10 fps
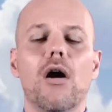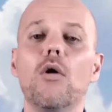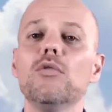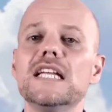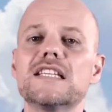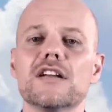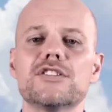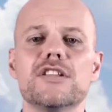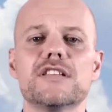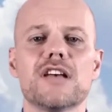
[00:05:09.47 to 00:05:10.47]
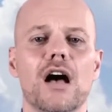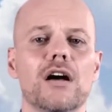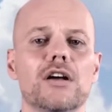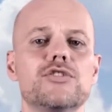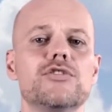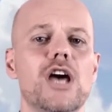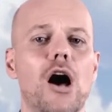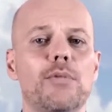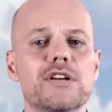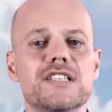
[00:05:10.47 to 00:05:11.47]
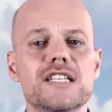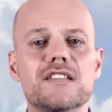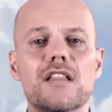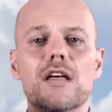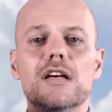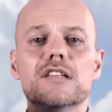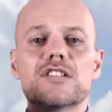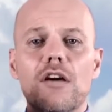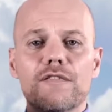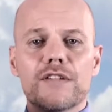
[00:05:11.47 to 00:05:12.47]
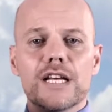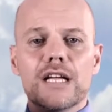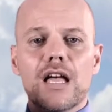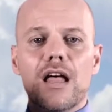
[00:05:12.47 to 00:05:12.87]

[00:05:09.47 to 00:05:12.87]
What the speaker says: Only touch the tongue to the upper teeth softly,